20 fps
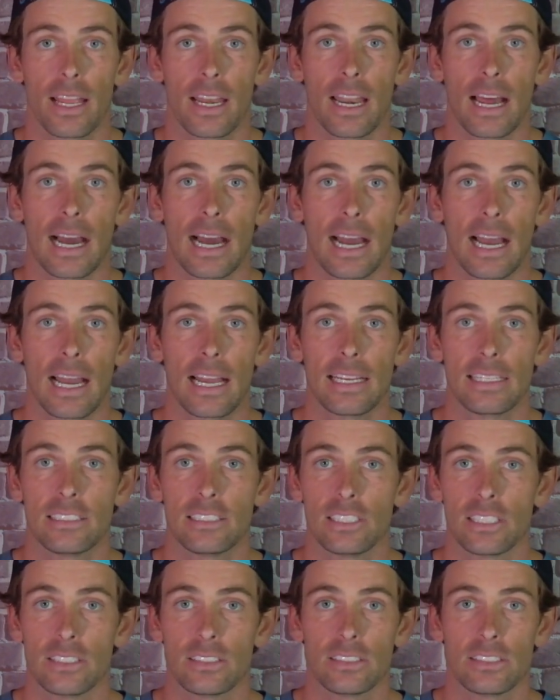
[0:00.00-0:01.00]
and I
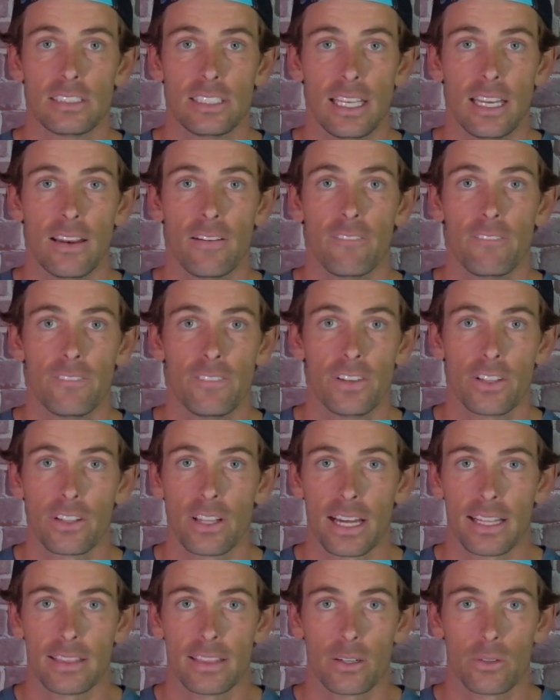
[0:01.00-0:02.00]
just didn't feel
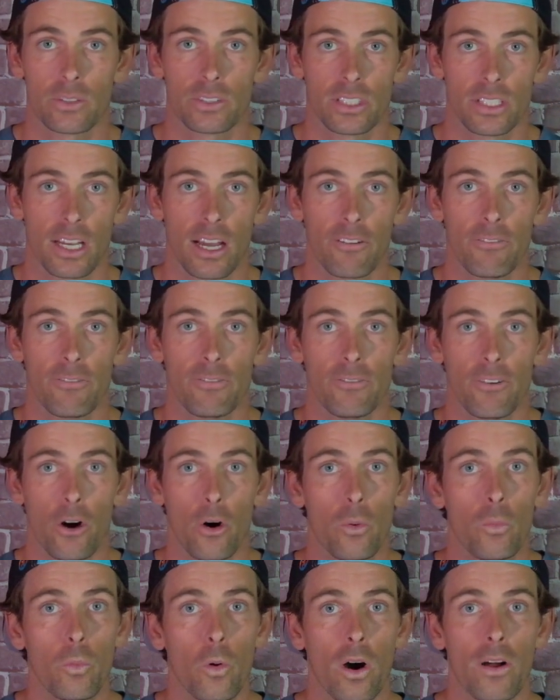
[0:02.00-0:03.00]
like there was enough
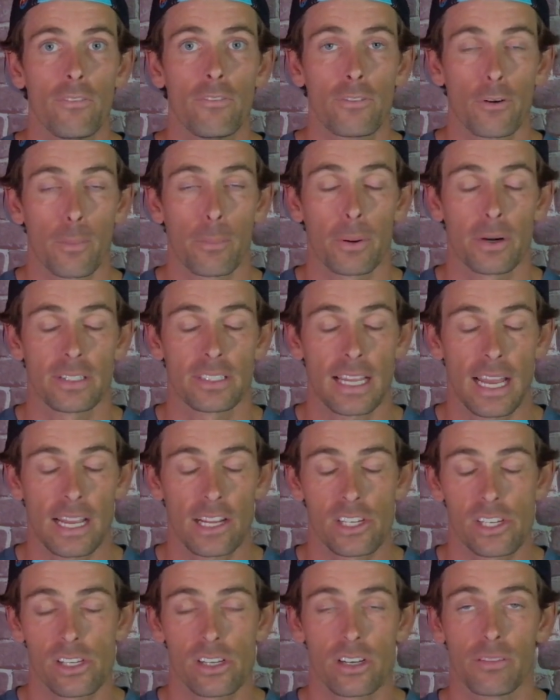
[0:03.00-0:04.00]
foam, one, for
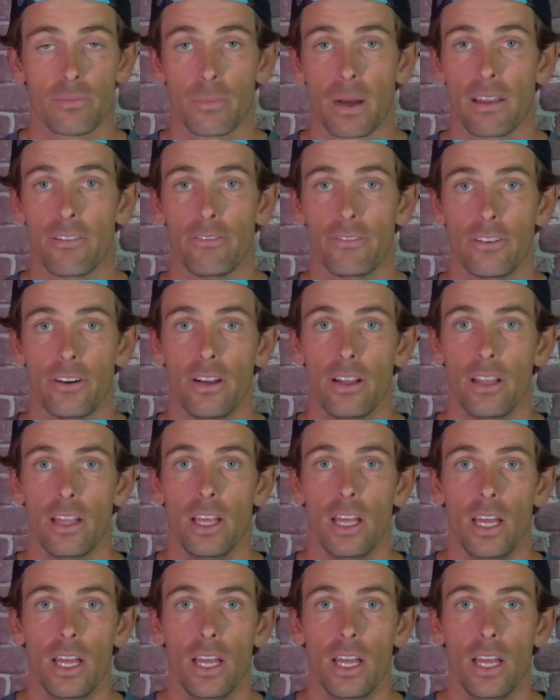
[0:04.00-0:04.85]
protection of my foot,